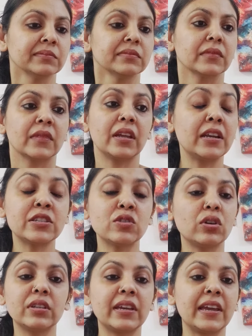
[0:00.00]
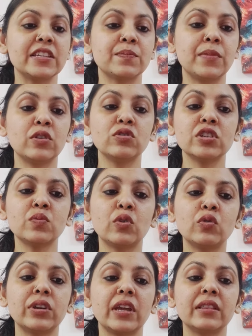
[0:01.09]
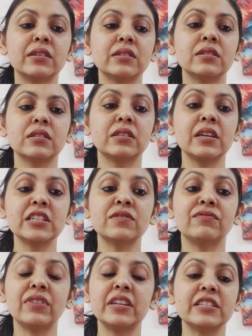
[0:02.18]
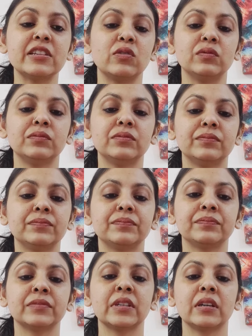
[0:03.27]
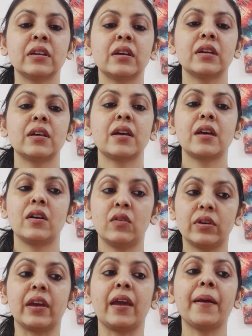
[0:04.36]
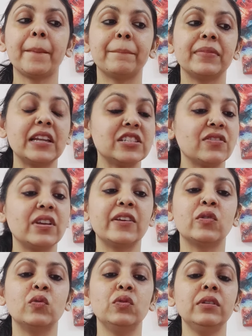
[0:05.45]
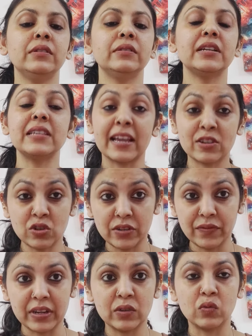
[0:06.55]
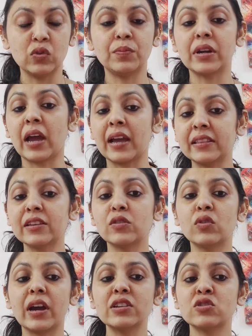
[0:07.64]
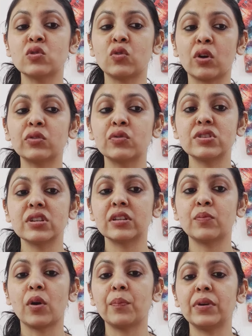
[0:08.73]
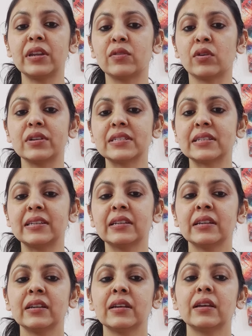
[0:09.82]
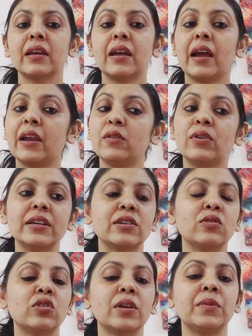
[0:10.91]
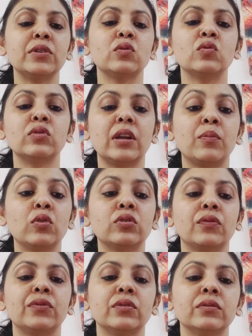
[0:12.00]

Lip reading: It's not the case, but you just want to take the things very slow. Okay, that's really cool. That's actually very cool. But I think you guys should talk to each other properly and honestly. And you guys are not able to do that, both of you.